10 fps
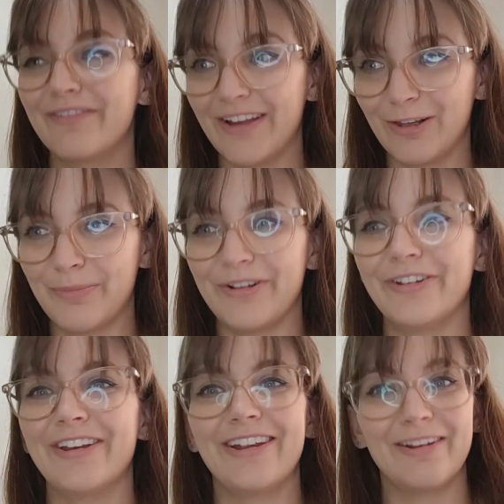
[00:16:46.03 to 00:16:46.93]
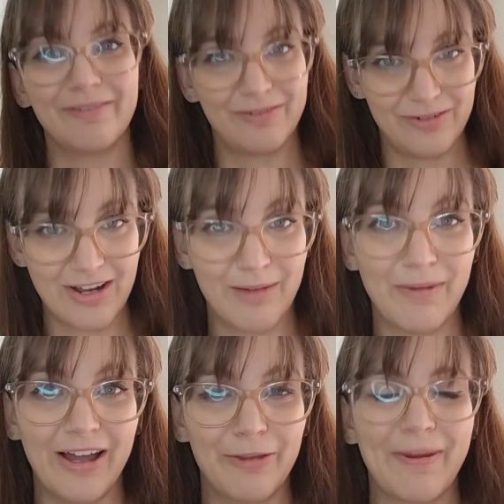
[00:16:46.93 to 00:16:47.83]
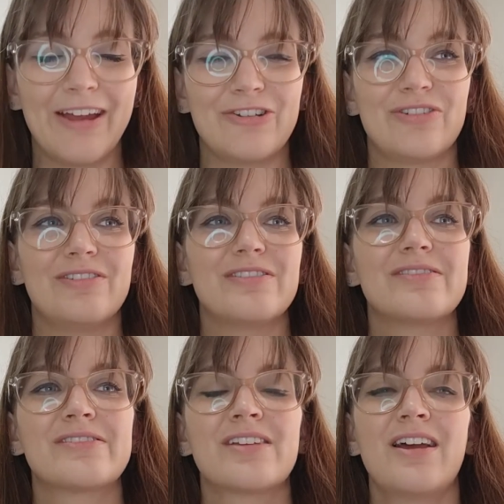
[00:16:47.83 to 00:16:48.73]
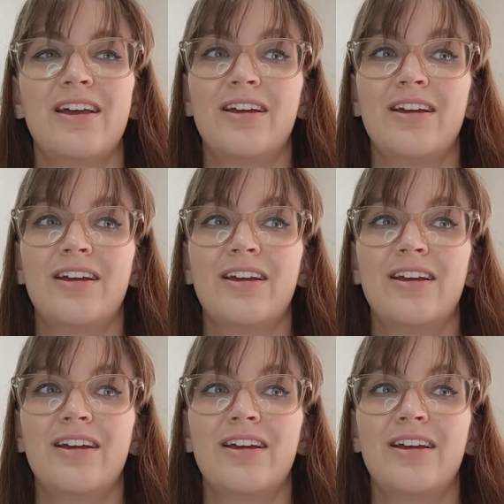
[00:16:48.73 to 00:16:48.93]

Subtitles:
availability, my other patients,